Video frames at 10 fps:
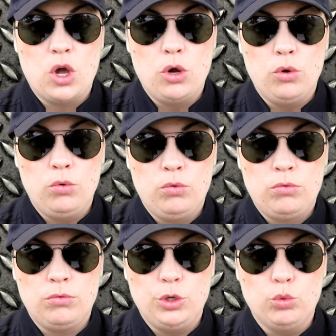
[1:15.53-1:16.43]
oh,
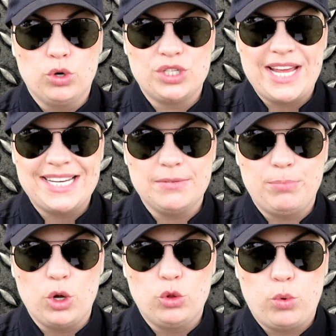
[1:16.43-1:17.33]
you want to enter
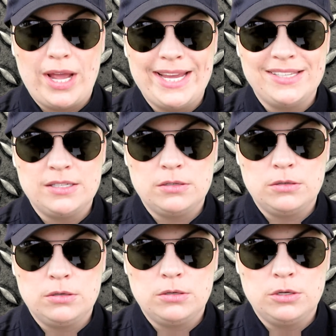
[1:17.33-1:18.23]
both ways?
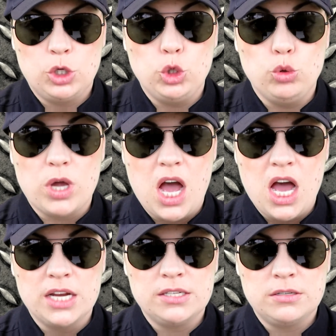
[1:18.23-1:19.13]
You
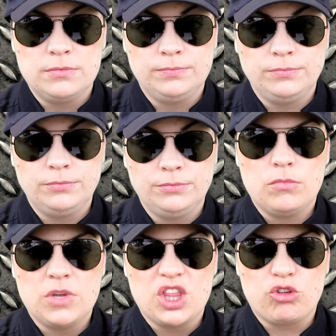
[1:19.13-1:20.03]
can't.
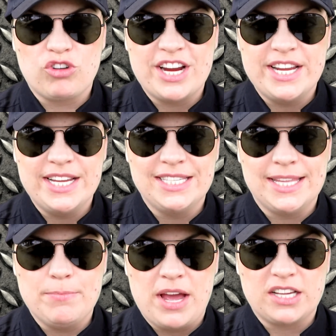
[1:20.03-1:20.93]
Three is
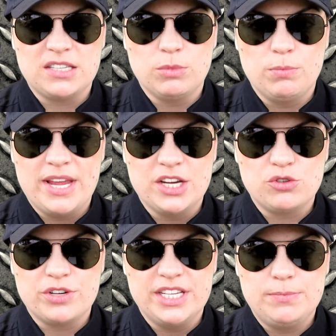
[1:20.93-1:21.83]
the maximum
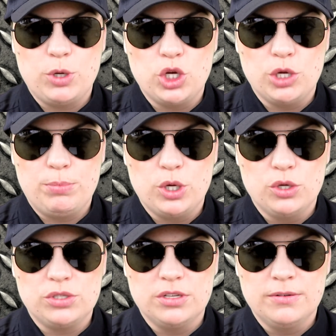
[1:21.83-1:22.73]
entries per
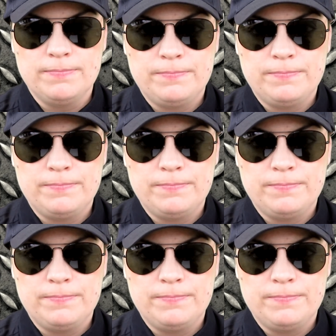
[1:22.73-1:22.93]
person.